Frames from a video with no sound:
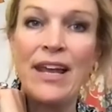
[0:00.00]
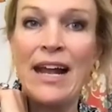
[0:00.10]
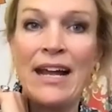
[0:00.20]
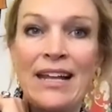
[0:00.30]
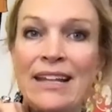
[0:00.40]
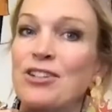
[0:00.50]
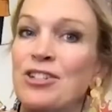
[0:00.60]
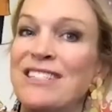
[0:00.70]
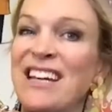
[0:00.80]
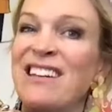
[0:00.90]
And it
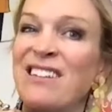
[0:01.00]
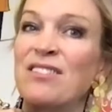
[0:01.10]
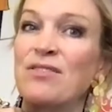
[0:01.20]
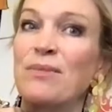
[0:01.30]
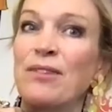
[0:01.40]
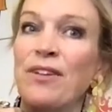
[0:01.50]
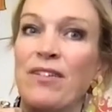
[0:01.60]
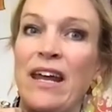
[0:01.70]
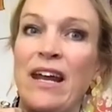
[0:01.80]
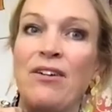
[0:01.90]
took 10 years for me to figure
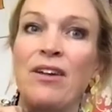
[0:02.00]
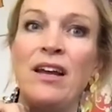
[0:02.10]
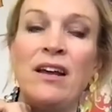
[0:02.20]
that out.